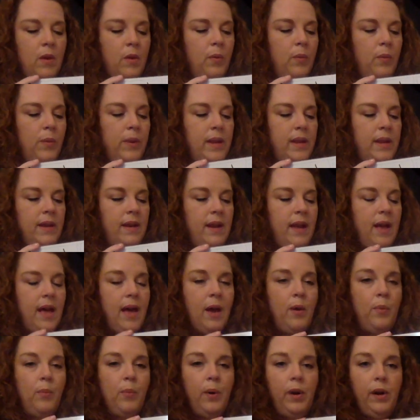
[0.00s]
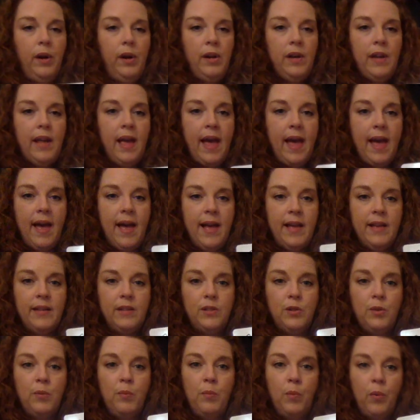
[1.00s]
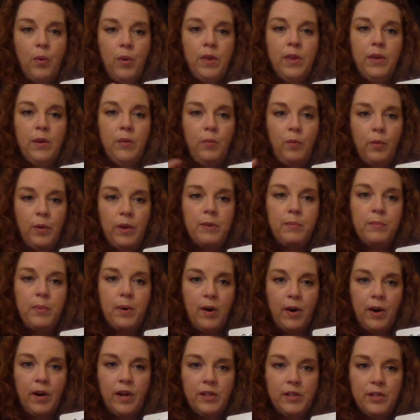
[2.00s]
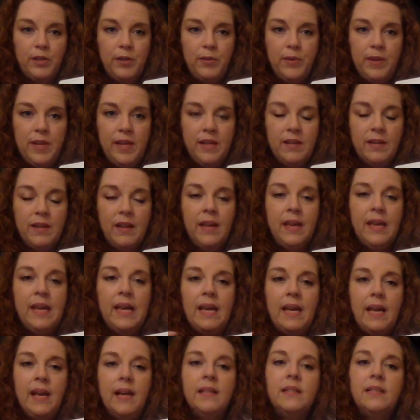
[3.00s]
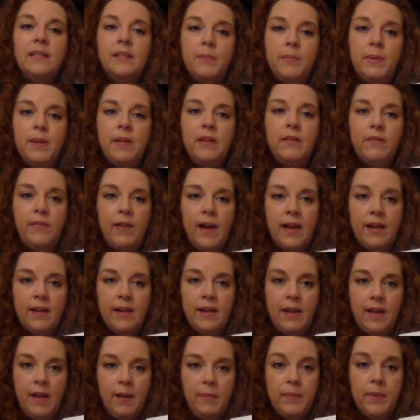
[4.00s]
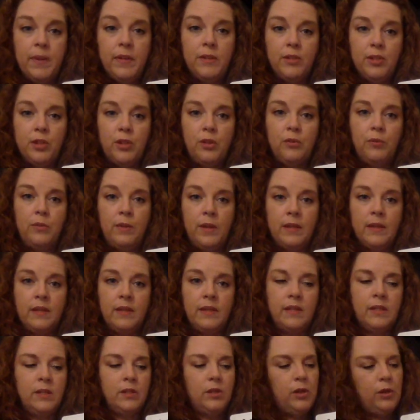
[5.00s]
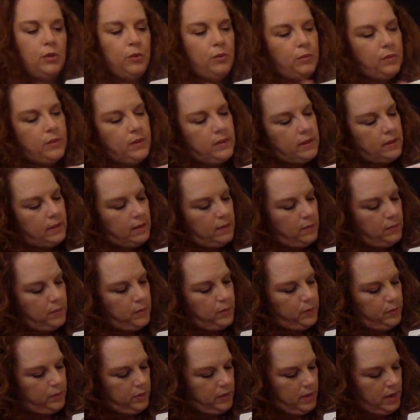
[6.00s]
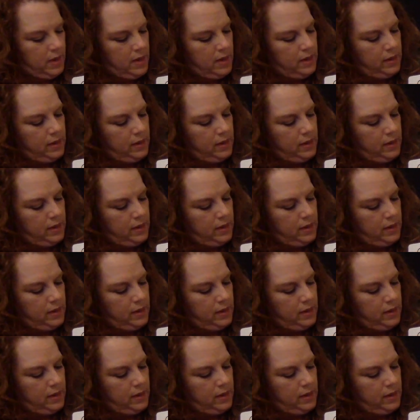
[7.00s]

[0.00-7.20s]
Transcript: When a word has more than 1 part to it, it has to be divided up into at least 2 syllables.